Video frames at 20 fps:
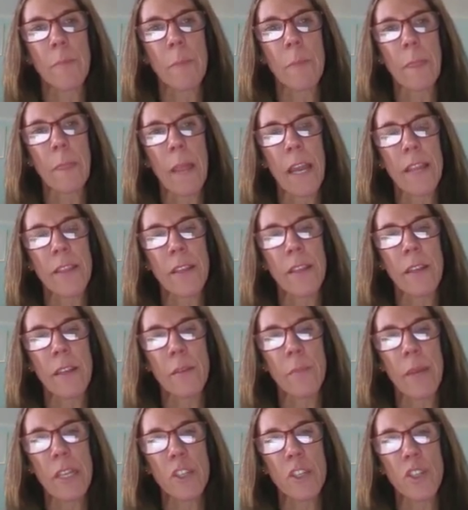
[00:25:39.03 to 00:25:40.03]
I
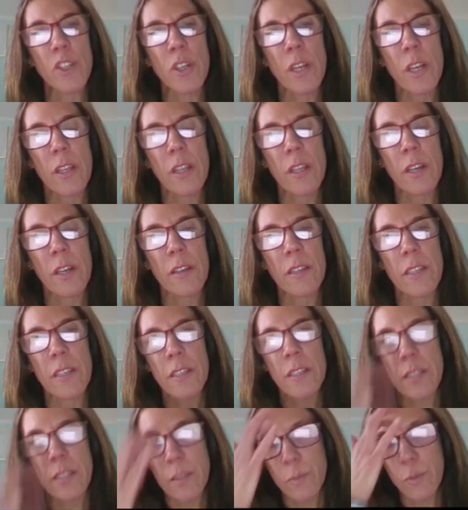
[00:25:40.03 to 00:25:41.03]
didn't mention on
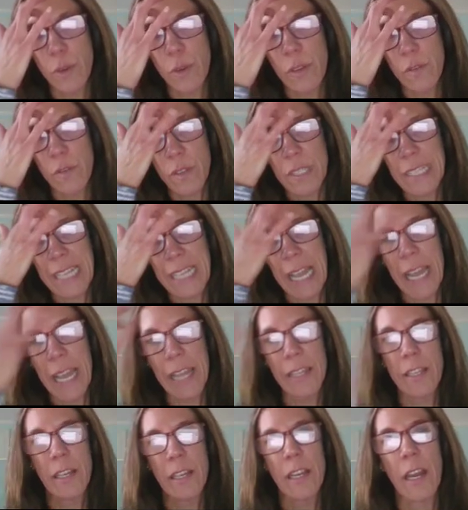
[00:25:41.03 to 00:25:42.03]
this previous
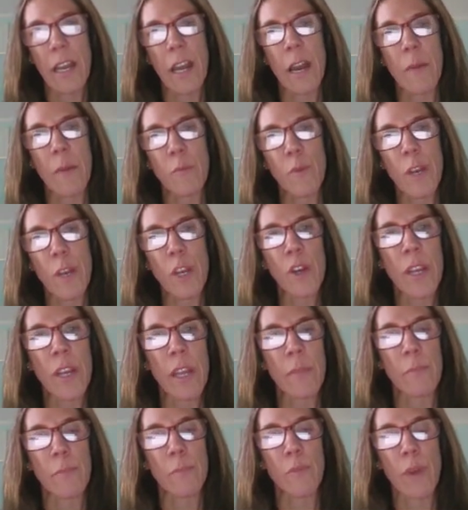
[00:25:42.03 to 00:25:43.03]
slide that we look
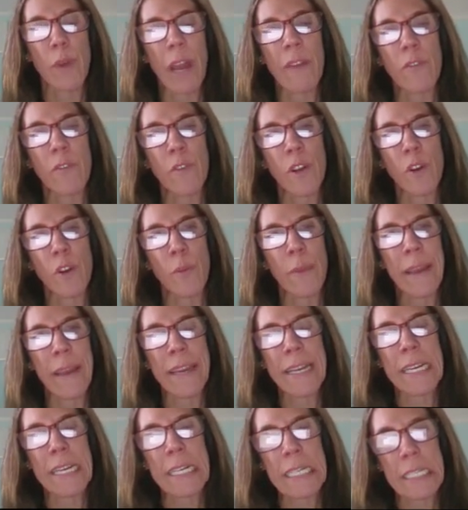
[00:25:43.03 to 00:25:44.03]
at Bravo and
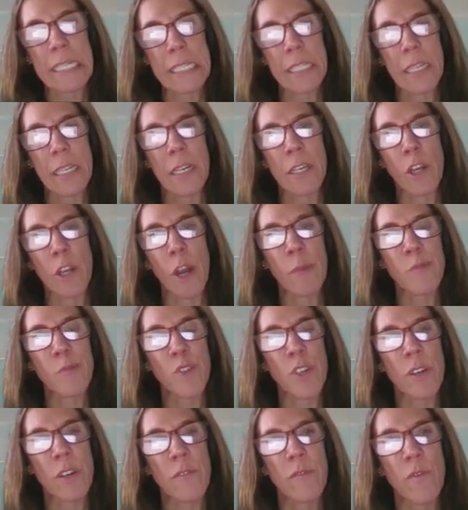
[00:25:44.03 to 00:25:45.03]
Omega as an
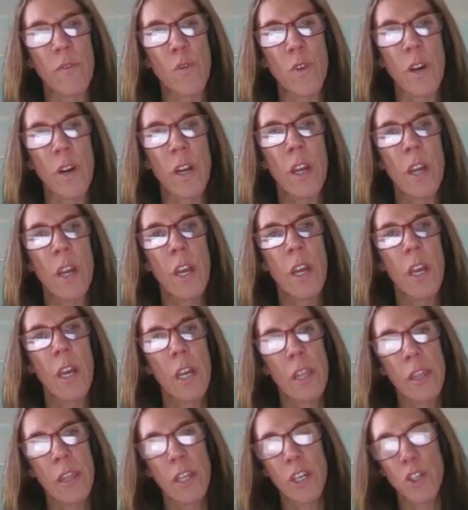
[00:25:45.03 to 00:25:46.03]
option for
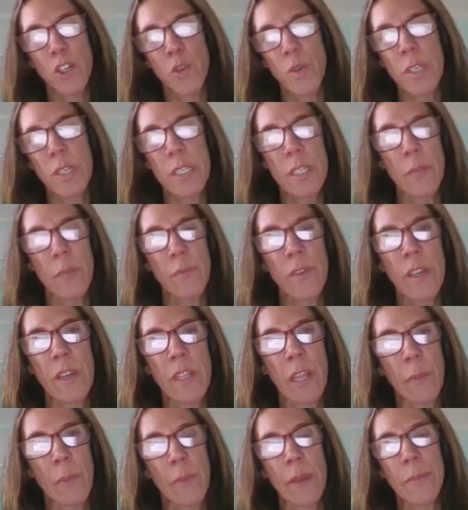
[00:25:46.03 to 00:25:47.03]
nurseries, something
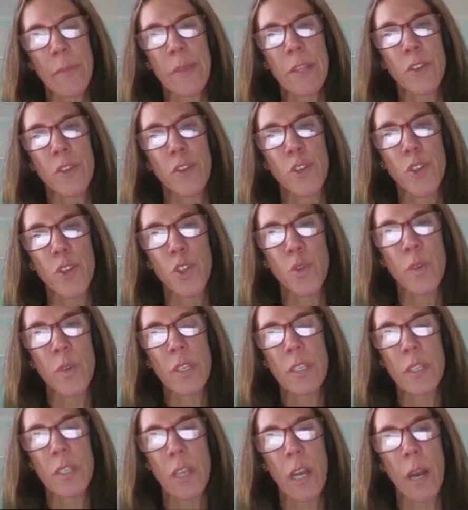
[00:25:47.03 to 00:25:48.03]
that maybe the
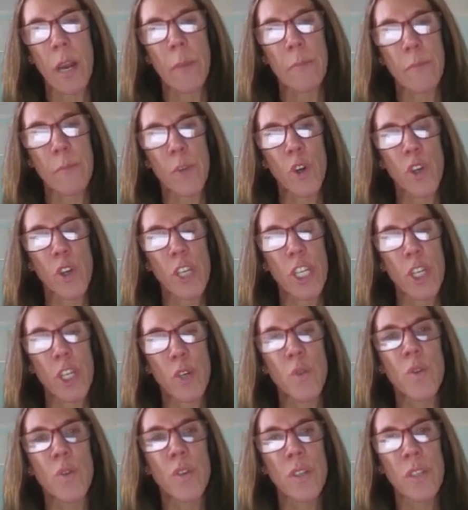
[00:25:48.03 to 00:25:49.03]
nurseries could
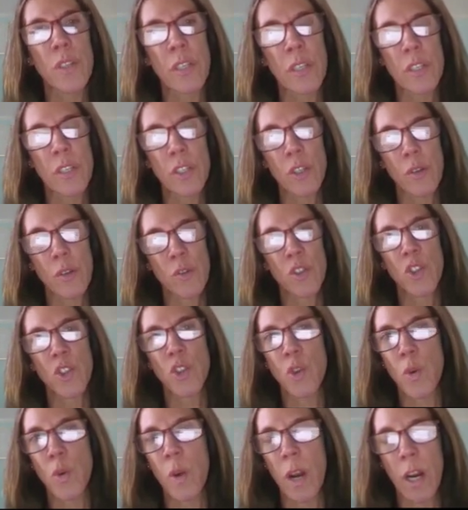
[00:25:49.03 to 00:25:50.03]
use, since those
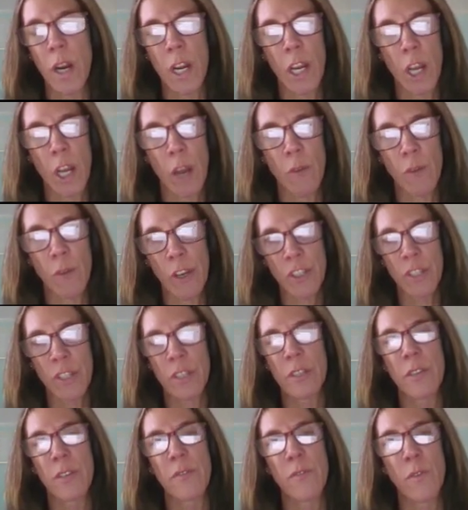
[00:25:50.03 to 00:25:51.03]
2 are not
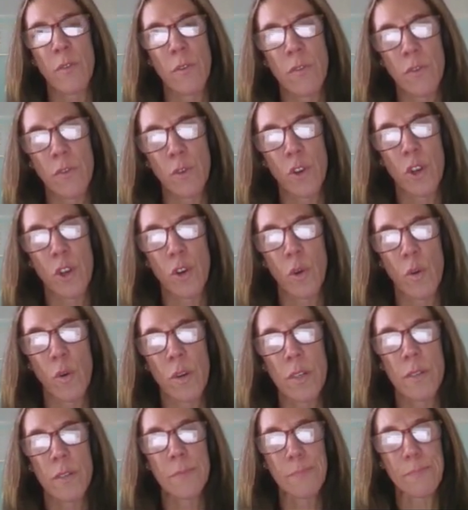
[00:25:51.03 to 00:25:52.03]
registered for fruit growers.